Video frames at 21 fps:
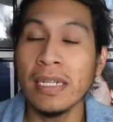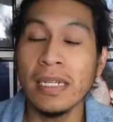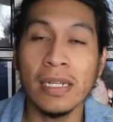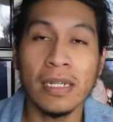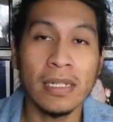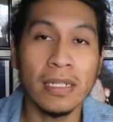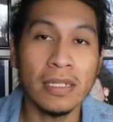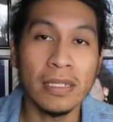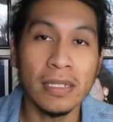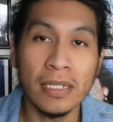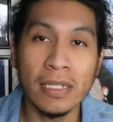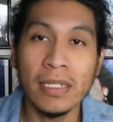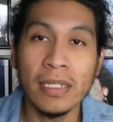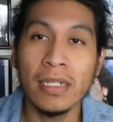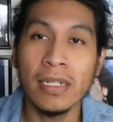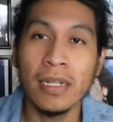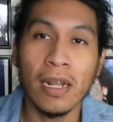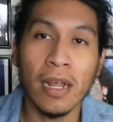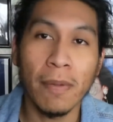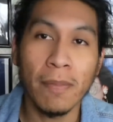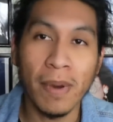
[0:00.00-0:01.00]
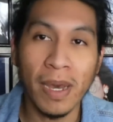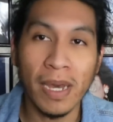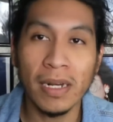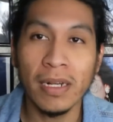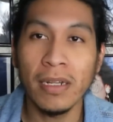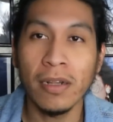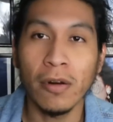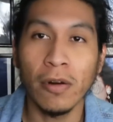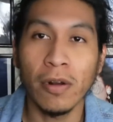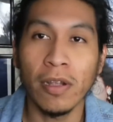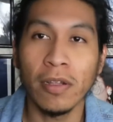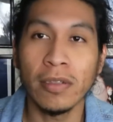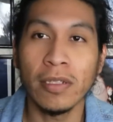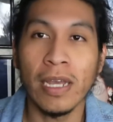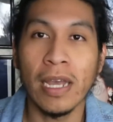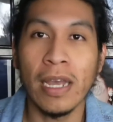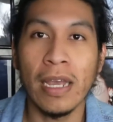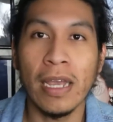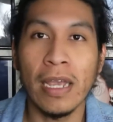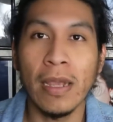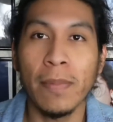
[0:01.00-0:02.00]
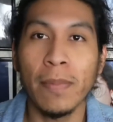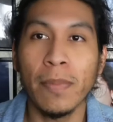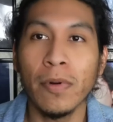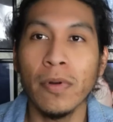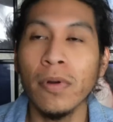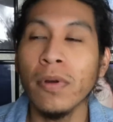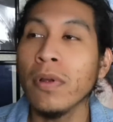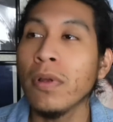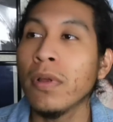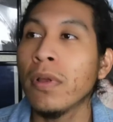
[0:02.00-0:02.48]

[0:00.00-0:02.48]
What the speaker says: and it did, and I bought it around that April